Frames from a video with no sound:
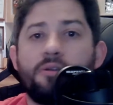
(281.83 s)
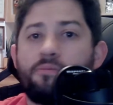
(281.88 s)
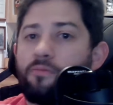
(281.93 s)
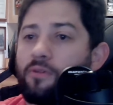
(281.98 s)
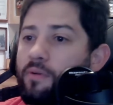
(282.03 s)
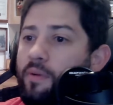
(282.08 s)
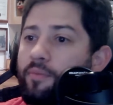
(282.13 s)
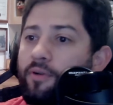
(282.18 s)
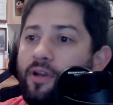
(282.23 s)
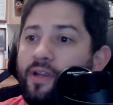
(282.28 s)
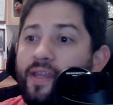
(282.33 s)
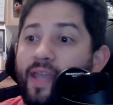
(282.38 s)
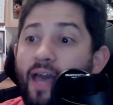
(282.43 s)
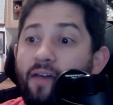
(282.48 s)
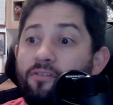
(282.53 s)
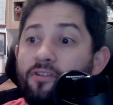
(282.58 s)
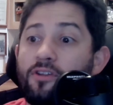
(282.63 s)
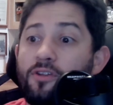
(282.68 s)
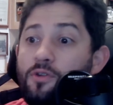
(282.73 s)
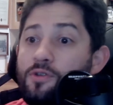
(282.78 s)
Remember,
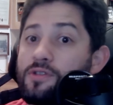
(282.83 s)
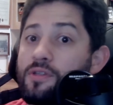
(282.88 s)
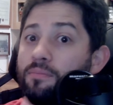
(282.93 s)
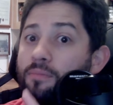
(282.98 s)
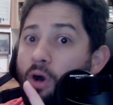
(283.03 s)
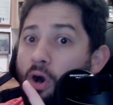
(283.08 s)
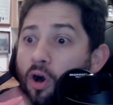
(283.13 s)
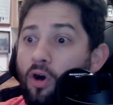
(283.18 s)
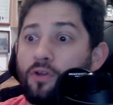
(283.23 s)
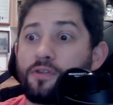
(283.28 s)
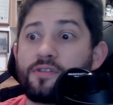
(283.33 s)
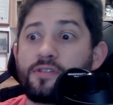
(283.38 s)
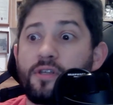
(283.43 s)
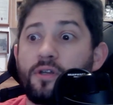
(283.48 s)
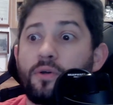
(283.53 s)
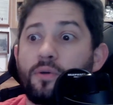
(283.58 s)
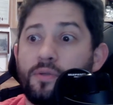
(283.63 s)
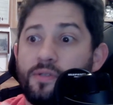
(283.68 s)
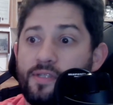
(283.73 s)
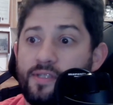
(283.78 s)
Gavin Newsom
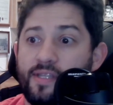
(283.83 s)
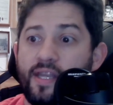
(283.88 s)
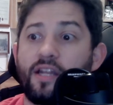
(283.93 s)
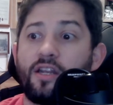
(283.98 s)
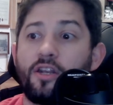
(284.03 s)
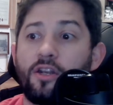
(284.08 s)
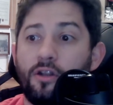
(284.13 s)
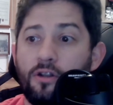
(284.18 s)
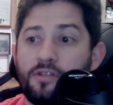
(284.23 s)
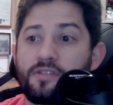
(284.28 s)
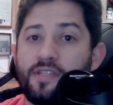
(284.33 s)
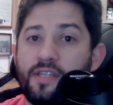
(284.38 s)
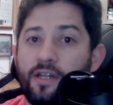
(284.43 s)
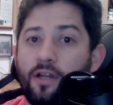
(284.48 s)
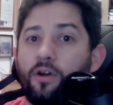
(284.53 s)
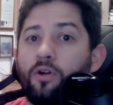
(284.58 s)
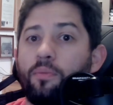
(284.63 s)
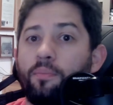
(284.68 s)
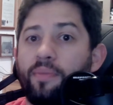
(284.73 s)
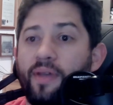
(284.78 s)
also sent nursing
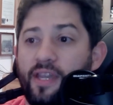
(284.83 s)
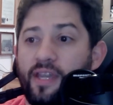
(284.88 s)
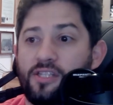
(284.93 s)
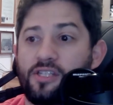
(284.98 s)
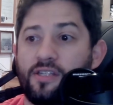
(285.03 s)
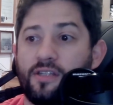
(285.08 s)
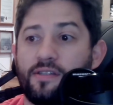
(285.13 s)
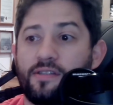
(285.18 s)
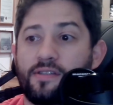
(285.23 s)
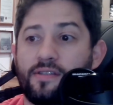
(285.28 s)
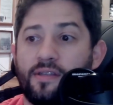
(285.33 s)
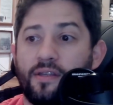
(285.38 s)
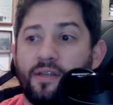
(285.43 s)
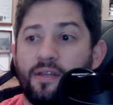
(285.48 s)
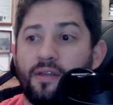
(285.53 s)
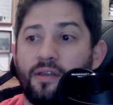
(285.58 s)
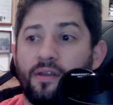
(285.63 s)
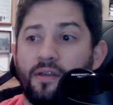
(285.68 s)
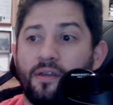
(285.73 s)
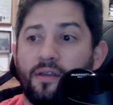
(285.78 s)
home patients
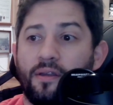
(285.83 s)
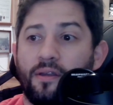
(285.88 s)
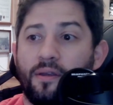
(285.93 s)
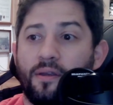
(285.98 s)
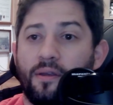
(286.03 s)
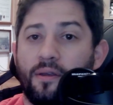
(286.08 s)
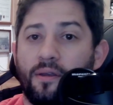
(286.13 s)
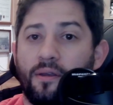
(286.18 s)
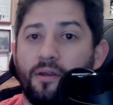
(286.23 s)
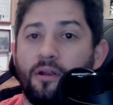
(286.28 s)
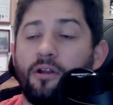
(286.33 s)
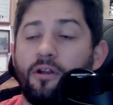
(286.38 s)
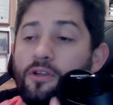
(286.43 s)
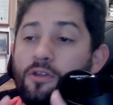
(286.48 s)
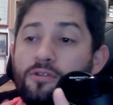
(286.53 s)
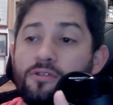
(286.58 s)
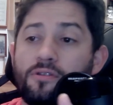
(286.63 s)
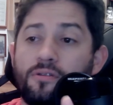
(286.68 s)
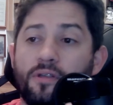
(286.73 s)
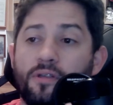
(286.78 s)
or
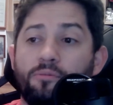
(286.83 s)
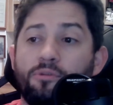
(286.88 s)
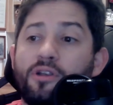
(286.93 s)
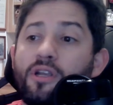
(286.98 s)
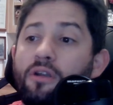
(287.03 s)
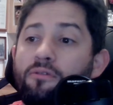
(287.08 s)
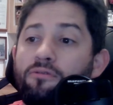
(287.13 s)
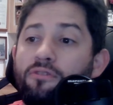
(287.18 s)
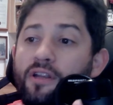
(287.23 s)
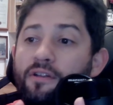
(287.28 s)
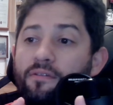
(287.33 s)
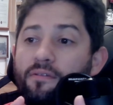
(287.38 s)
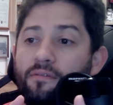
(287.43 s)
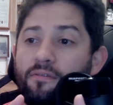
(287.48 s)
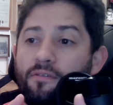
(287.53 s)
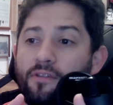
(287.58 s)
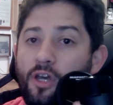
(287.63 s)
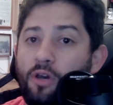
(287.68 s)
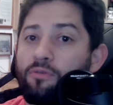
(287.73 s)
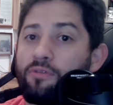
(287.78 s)
recovering
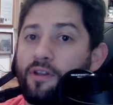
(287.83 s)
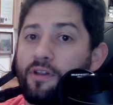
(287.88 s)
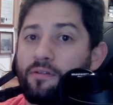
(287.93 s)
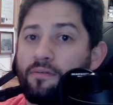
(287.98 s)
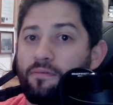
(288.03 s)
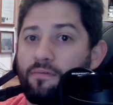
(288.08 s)
COVID,